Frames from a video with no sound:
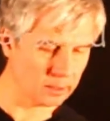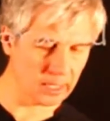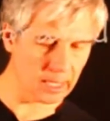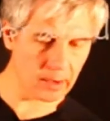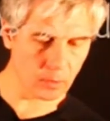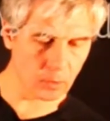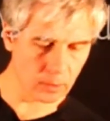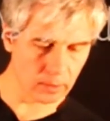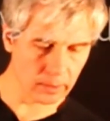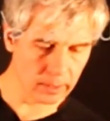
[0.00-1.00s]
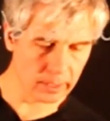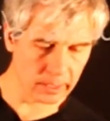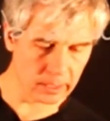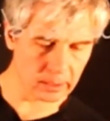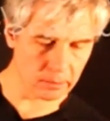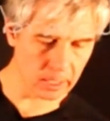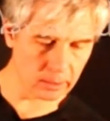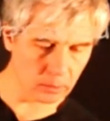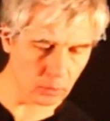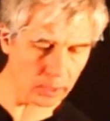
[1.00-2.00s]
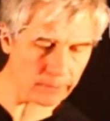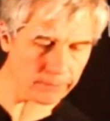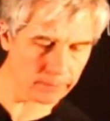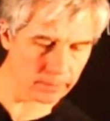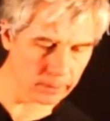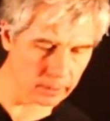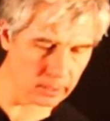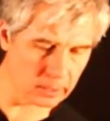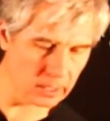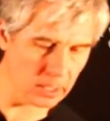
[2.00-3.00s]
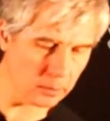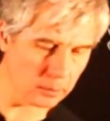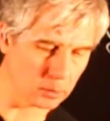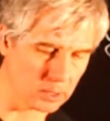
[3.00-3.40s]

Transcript: tau restricted to F is equal to